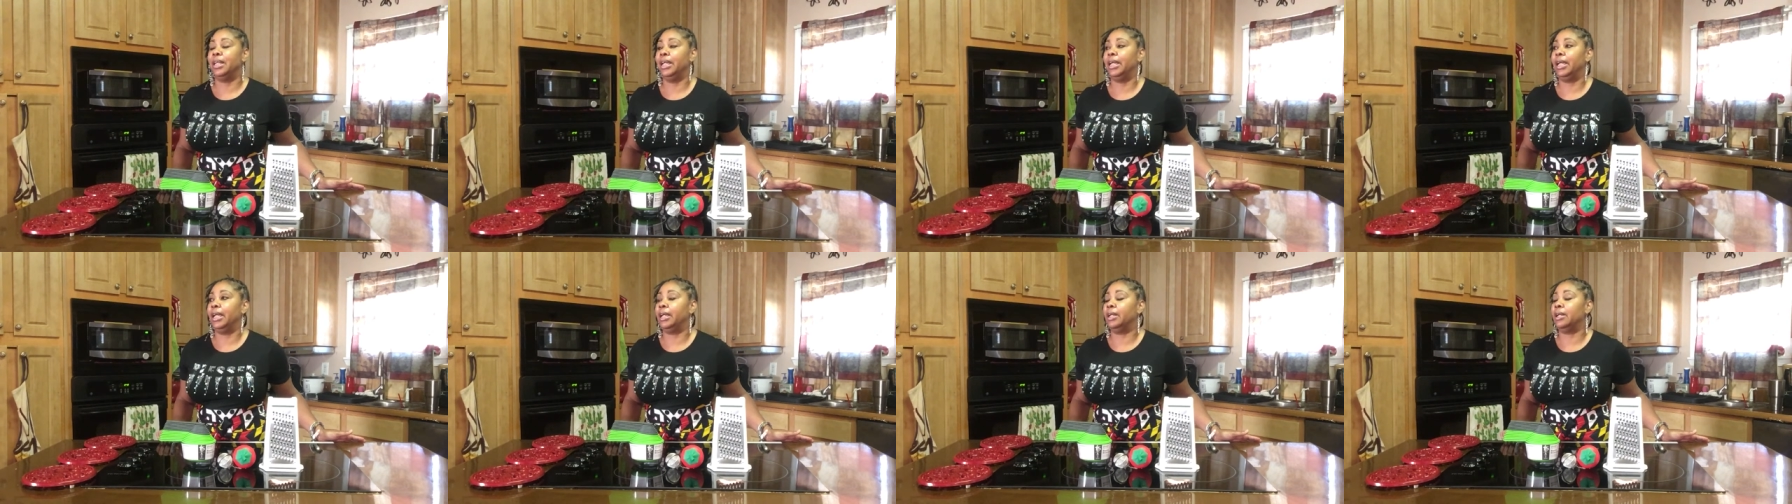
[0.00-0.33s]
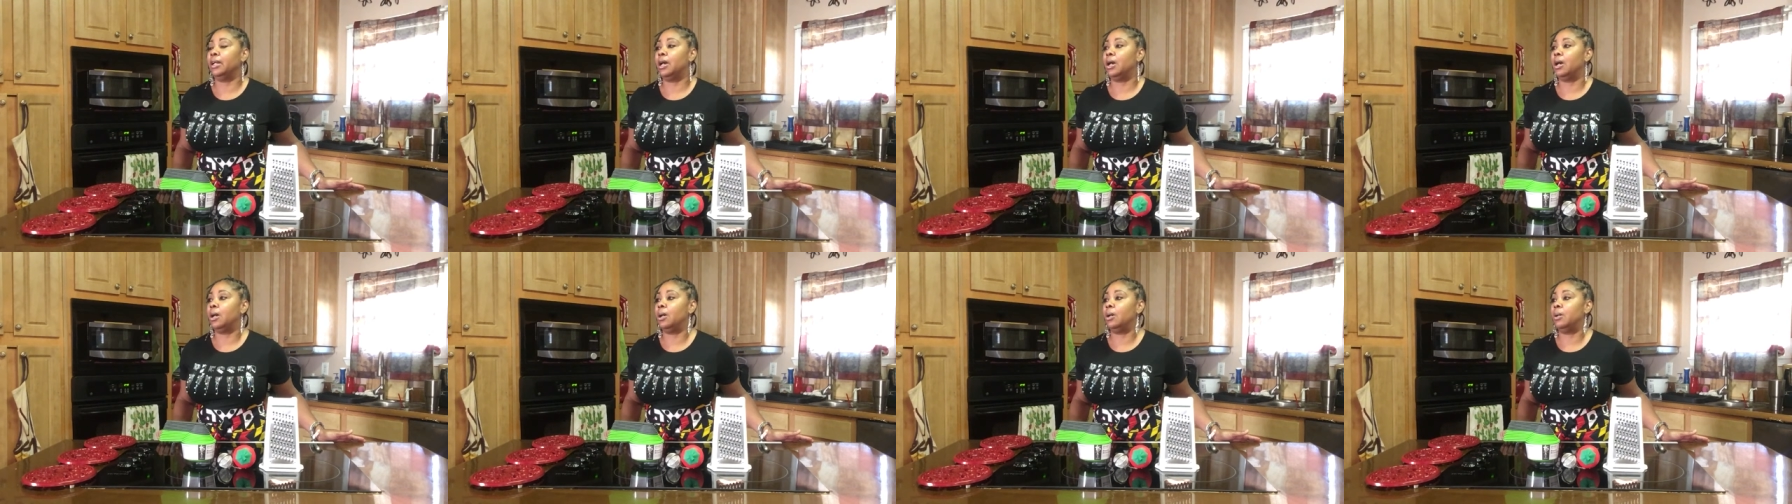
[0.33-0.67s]
And
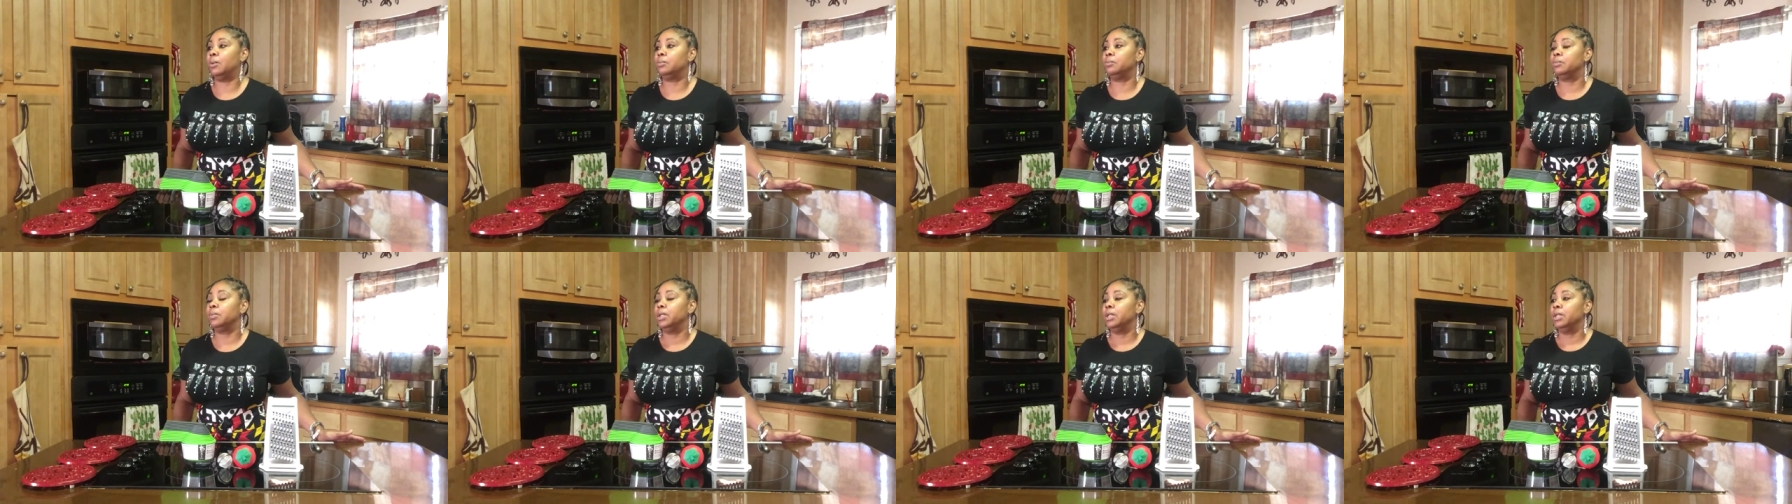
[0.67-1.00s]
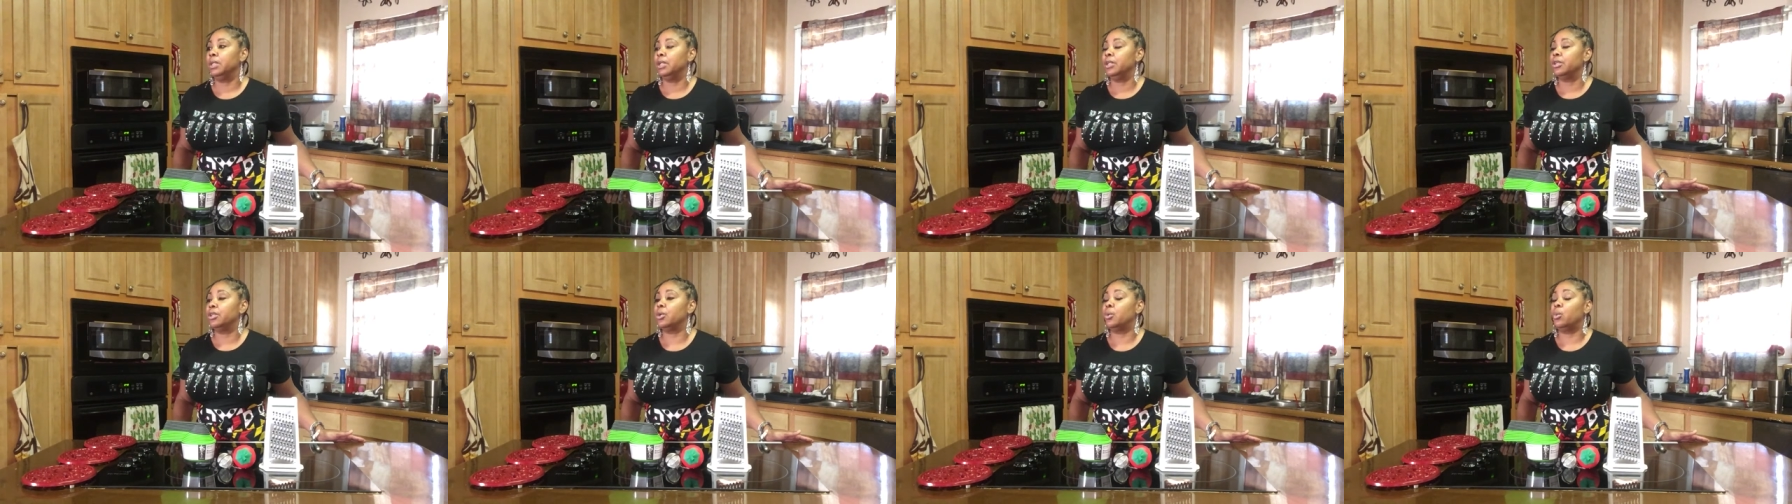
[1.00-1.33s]
um,
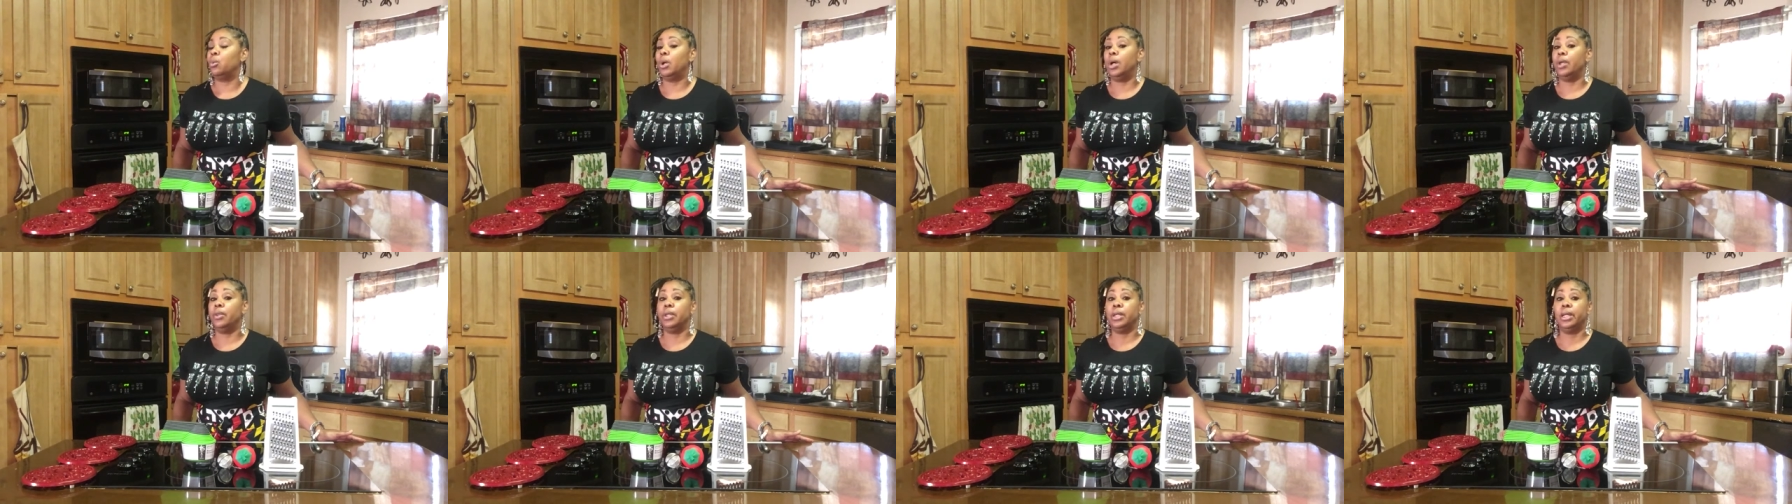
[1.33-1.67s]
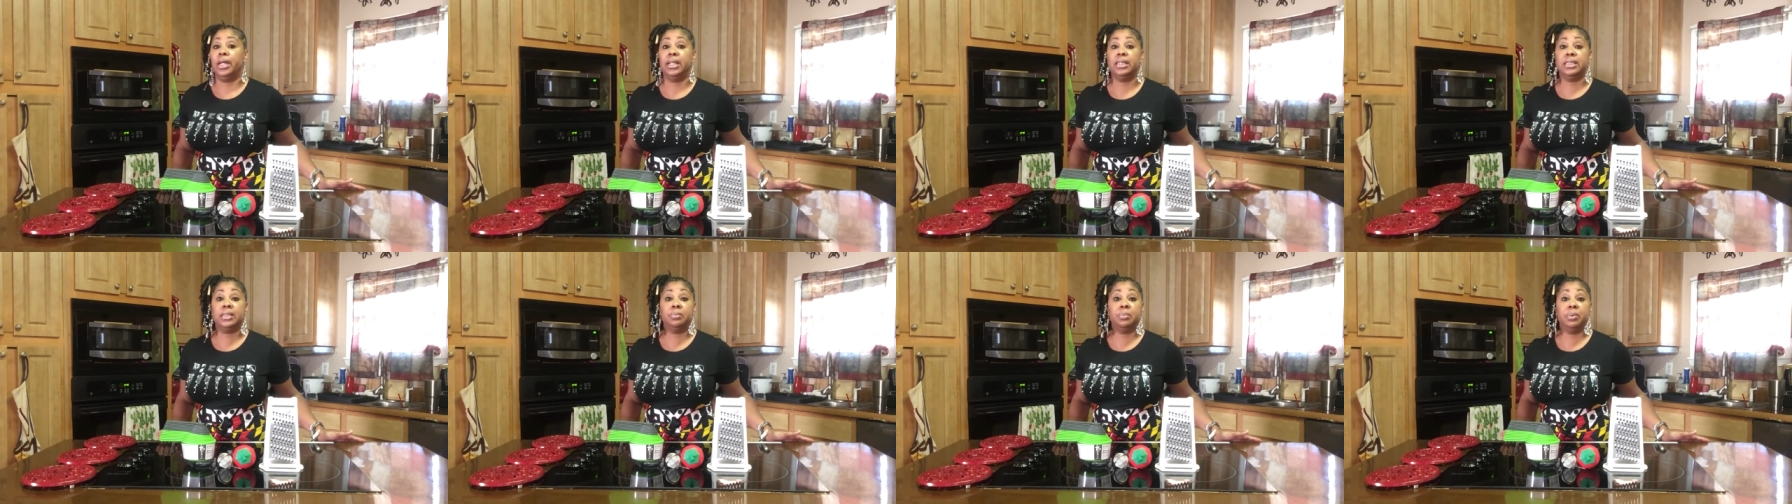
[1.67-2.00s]
the weather
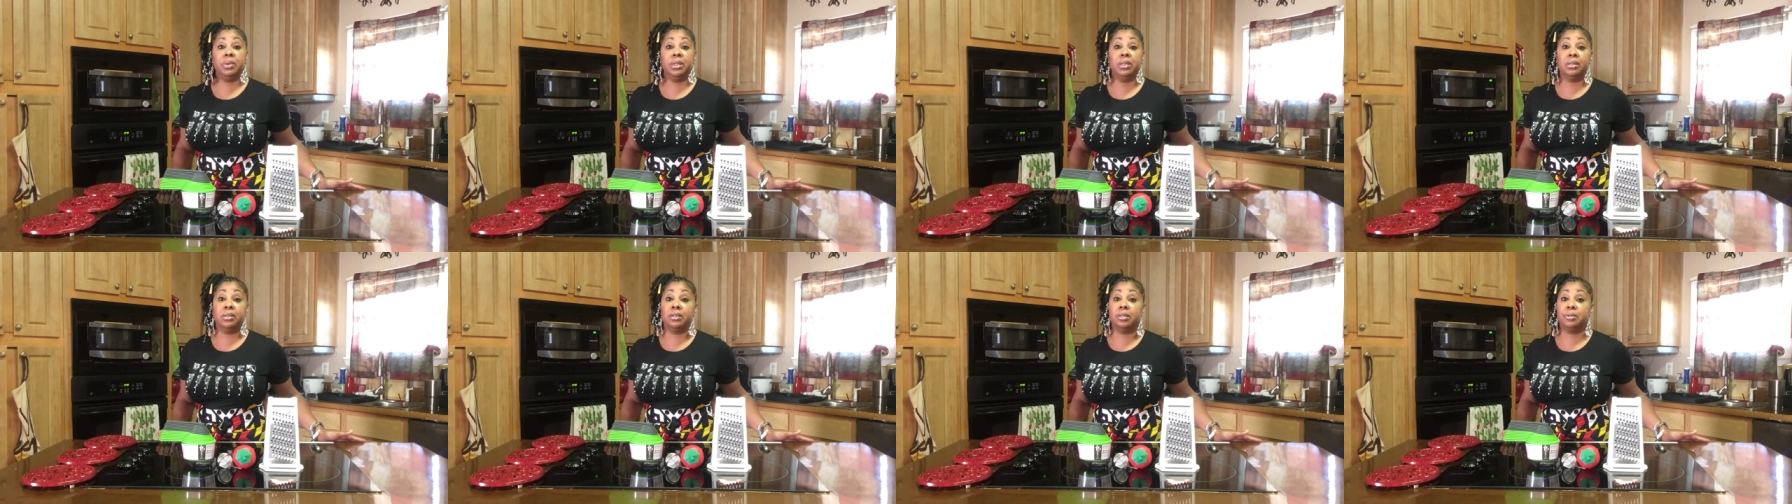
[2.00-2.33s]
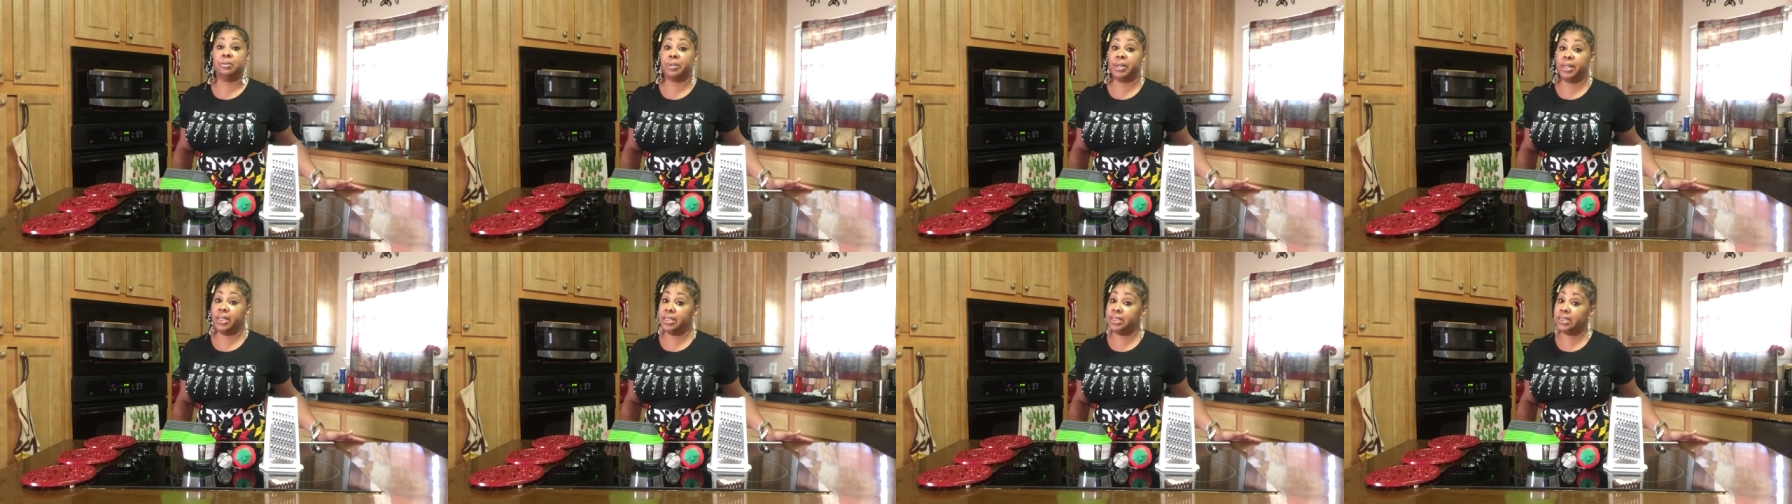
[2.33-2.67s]
has been
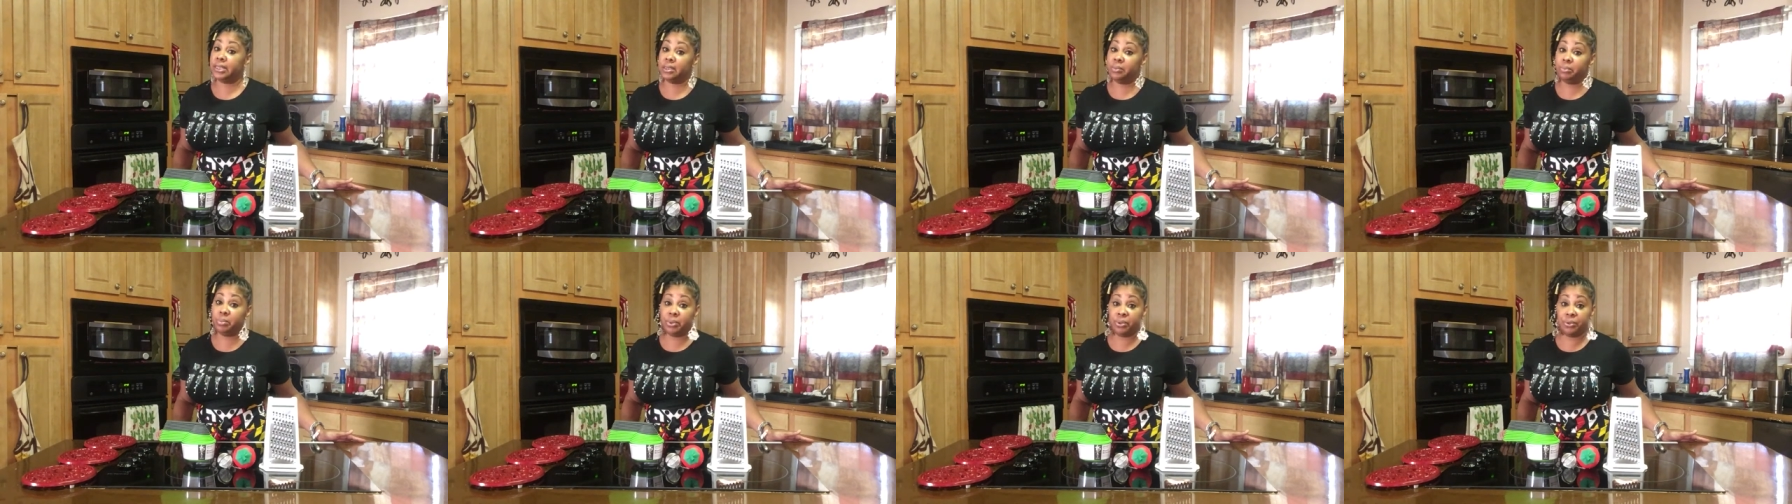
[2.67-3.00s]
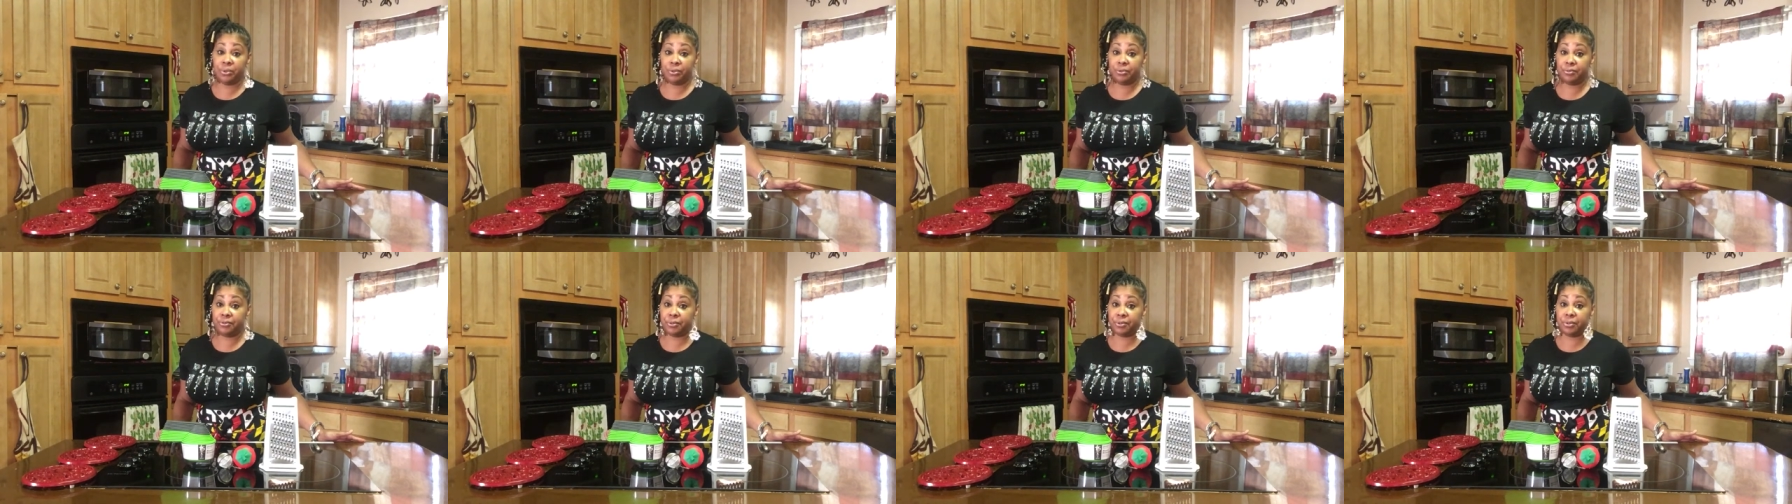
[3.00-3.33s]
crazy
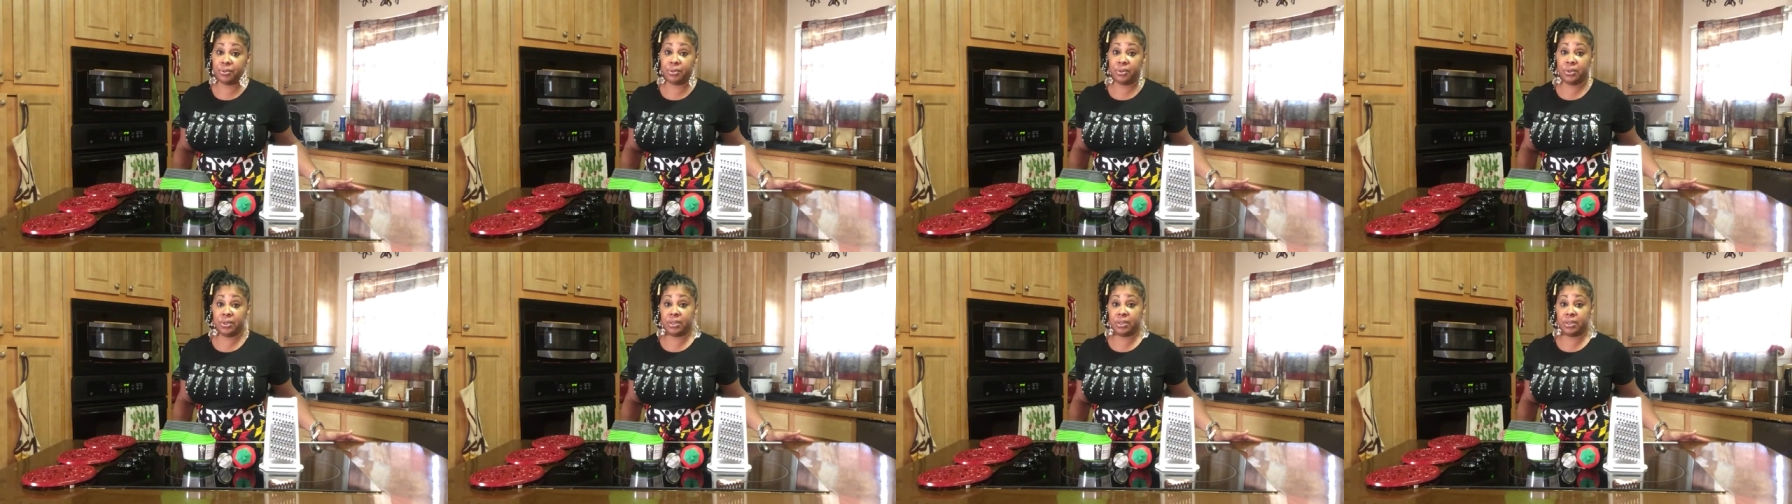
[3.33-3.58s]
beautiful.